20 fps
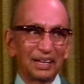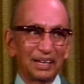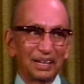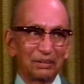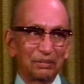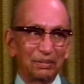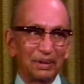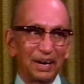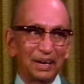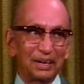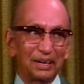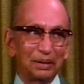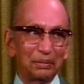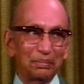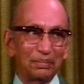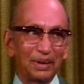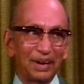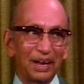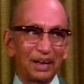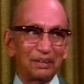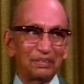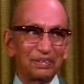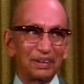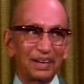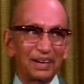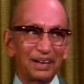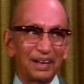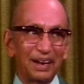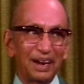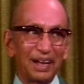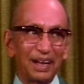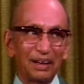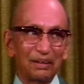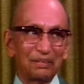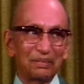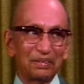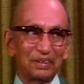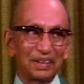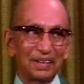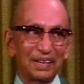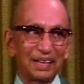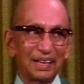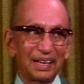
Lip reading: The friendship graphs are graphs